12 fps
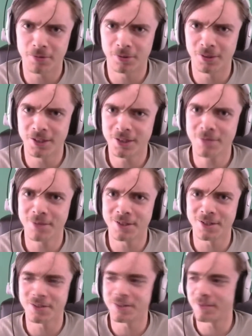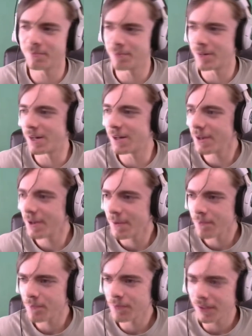what you've been doing, but
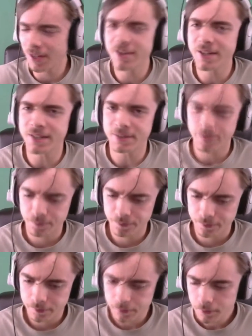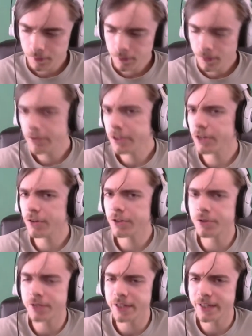anyways, we don't
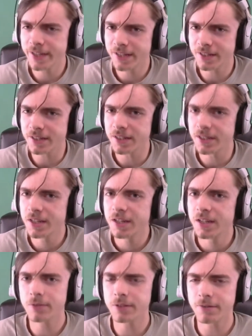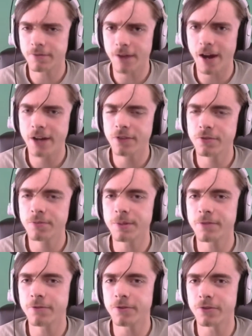know who he is. He was a vinyl
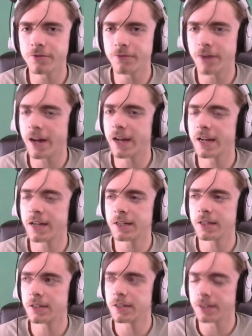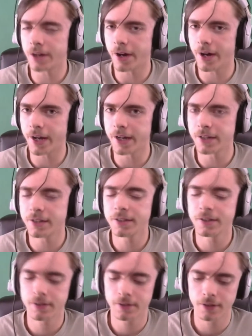before Vine died.
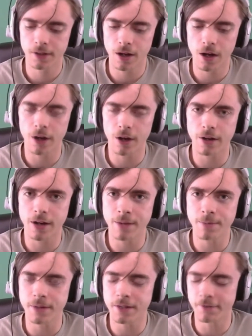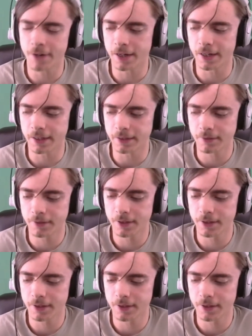R.I.P. Vine.